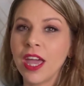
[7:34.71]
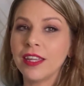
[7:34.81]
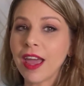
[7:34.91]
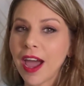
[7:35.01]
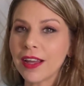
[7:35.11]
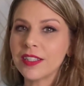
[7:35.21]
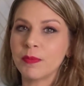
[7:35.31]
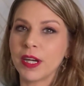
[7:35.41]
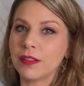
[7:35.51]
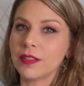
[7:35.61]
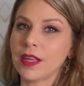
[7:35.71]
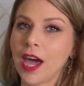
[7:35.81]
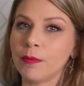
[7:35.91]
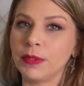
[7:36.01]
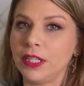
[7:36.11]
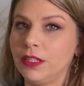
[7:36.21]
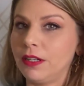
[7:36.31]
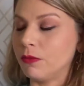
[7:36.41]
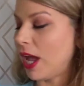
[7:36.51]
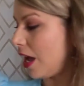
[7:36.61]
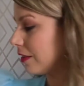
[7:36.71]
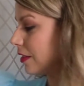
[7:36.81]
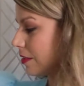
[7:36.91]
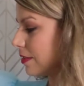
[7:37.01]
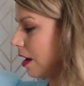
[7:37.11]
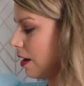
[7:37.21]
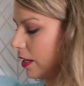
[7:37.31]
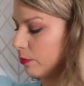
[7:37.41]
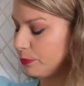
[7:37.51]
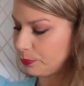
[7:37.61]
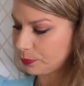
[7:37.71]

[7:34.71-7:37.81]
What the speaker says: an aspect that's happening at this time.